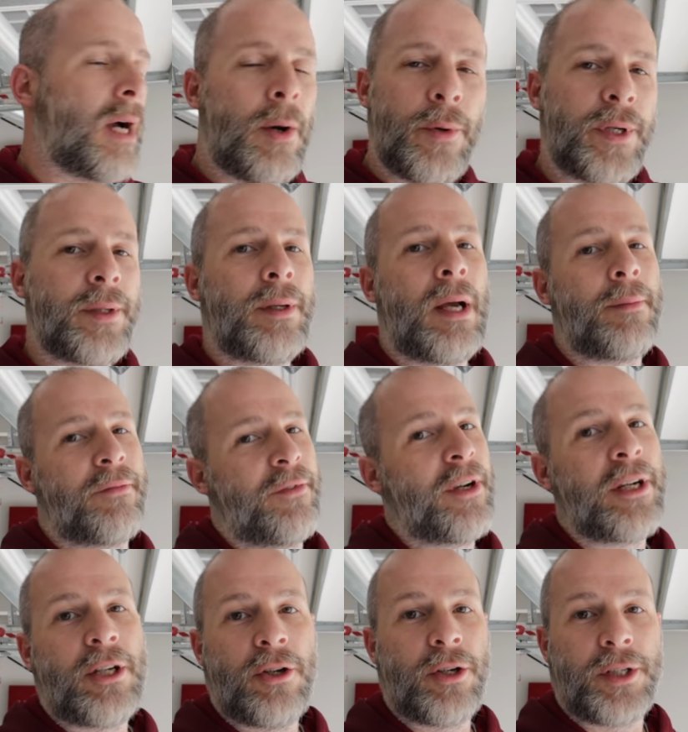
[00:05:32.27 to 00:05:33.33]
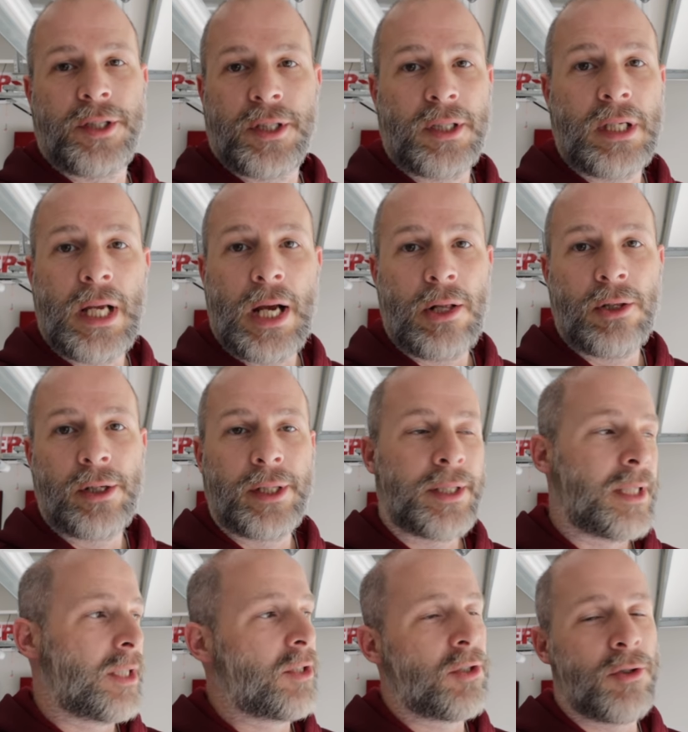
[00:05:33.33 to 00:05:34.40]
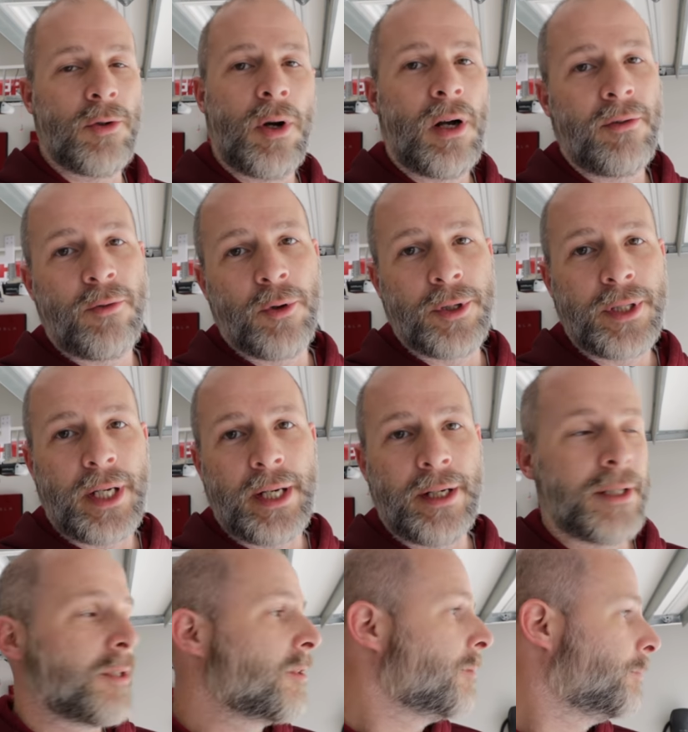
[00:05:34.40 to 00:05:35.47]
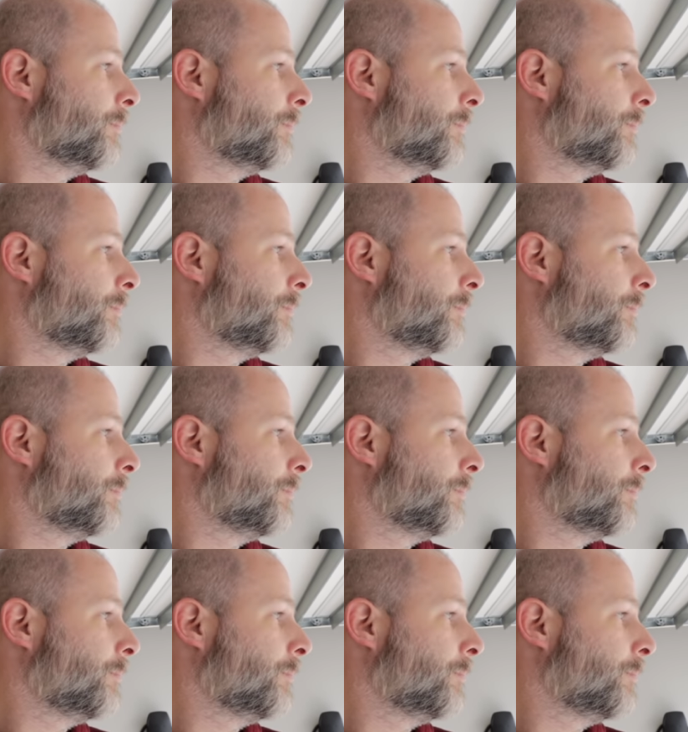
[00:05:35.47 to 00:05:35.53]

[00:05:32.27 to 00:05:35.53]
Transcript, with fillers: I wanna, I'm very curious to see how long it takes to do all four tires.